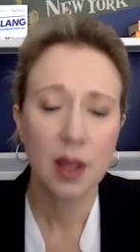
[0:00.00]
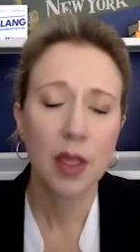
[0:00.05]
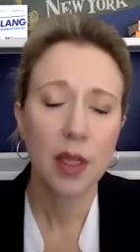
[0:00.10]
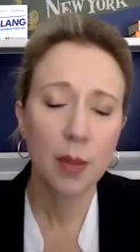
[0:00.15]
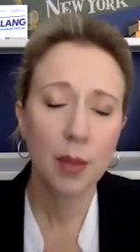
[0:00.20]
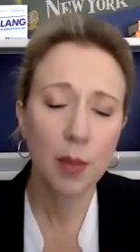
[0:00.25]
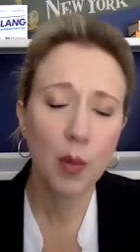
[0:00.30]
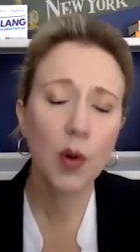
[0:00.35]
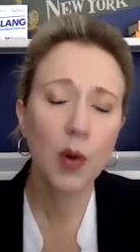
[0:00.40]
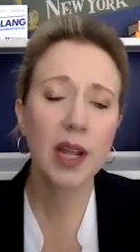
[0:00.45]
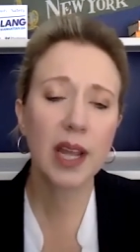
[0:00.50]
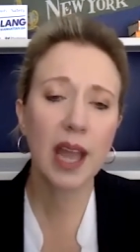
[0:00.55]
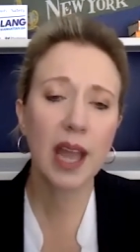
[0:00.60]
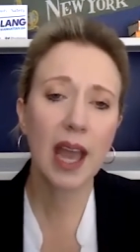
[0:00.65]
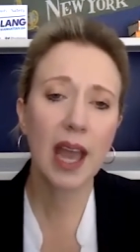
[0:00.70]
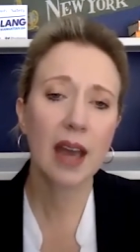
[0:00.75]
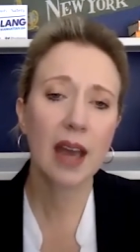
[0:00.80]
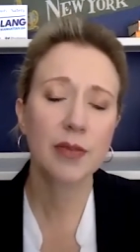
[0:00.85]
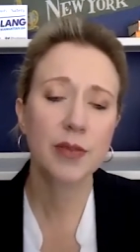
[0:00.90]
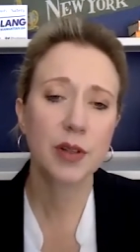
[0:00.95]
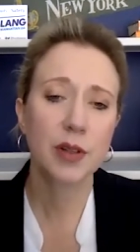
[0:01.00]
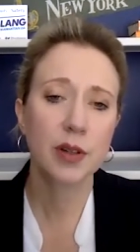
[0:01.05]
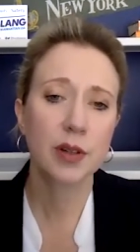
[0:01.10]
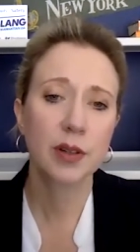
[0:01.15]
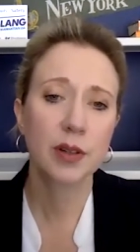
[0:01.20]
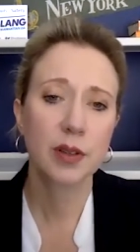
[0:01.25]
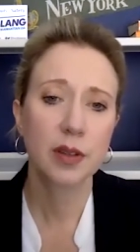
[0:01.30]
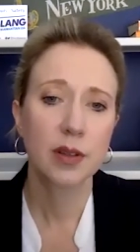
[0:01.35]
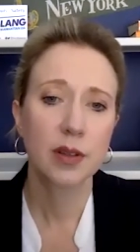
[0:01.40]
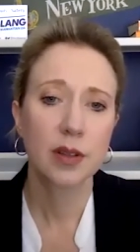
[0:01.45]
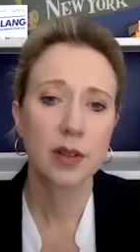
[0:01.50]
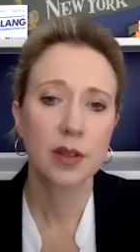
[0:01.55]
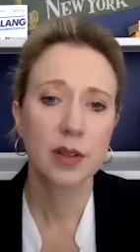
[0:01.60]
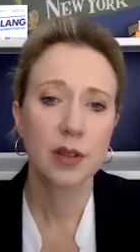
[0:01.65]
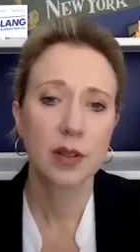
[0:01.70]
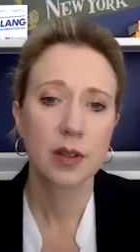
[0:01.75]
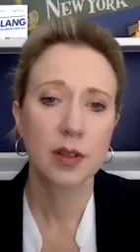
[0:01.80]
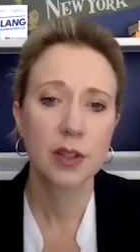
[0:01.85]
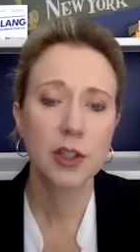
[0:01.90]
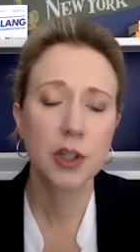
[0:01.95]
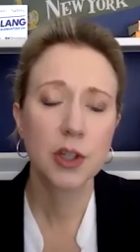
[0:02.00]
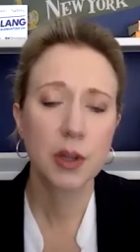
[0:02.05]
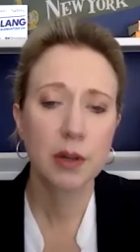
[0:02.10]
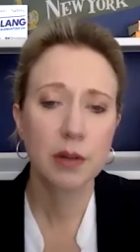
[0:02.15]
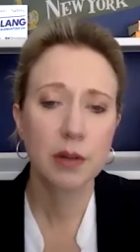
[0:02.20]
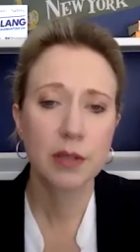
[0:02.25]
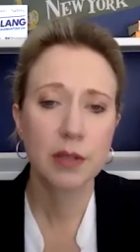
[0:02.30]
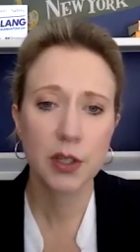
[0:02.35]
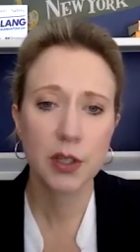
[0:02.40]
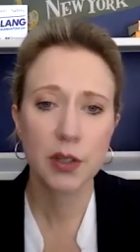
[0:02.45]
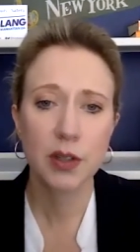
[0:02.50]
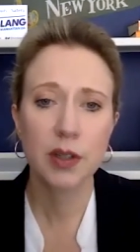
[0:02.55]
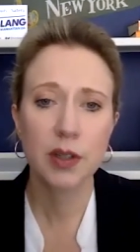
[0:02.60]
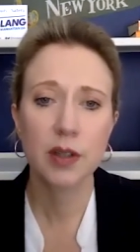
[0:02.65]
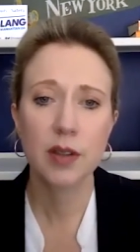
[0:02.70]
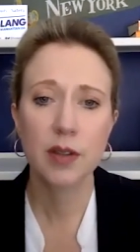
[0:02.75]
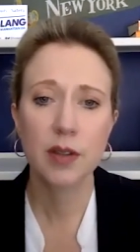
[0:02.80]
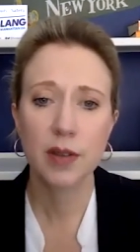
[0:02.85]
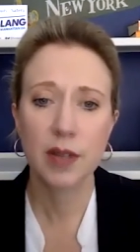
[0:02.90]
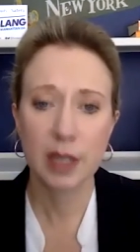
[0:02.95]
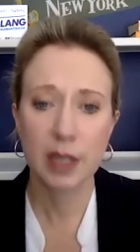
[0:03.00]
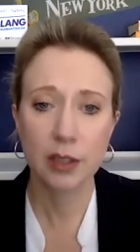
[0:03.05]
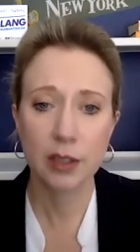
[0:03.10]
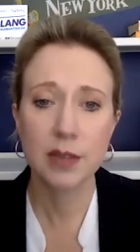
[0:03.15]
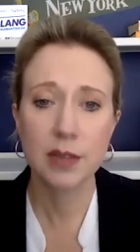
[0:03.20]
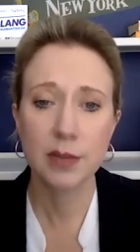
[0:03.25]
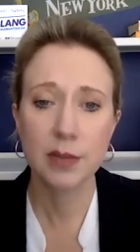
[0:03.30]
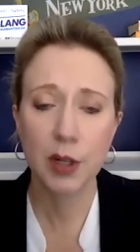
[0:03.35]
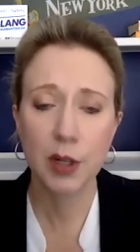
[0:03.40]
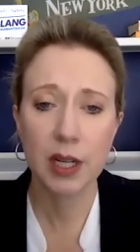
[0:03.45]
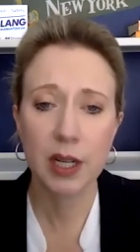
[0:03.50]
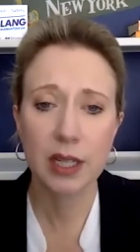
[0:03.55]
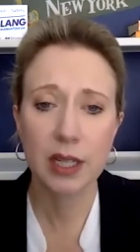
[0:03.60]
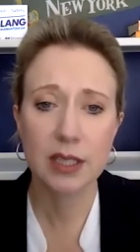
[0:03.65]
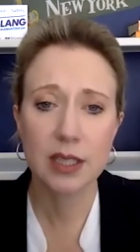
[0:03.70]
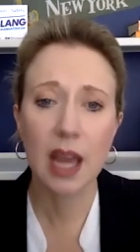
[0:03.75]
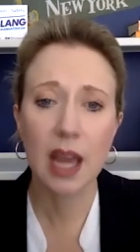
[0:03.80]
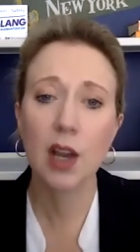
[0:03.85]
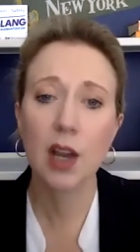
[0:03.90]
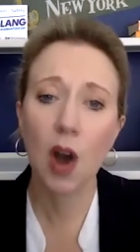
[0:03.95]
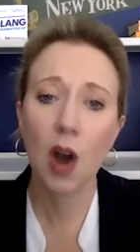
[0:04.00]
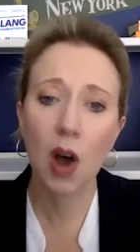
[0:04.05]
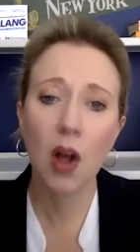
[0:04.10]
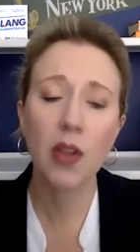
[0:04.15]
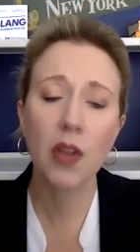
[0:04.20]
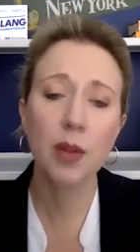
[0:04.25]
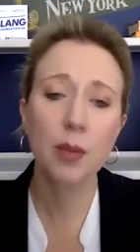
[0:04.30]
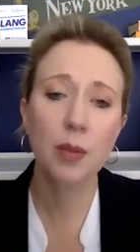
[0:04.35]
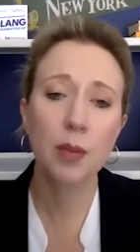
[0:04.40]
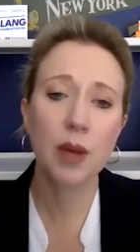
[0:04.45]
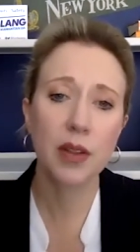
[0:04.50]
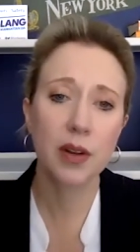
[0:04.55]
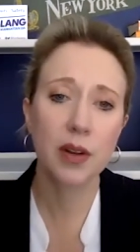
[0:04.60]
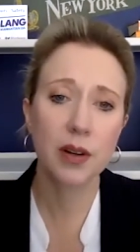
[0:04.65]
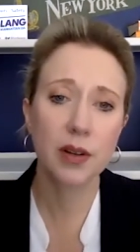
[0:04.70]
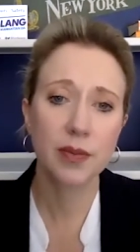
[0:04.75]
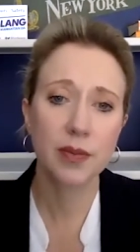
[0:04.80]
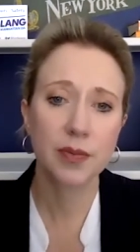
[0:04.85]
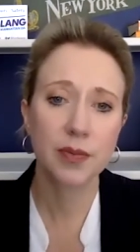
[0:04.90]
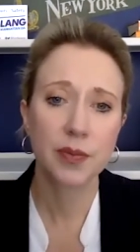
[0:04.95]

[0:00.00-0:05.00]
The morning after the jury returned the guilty verdict, I called the mother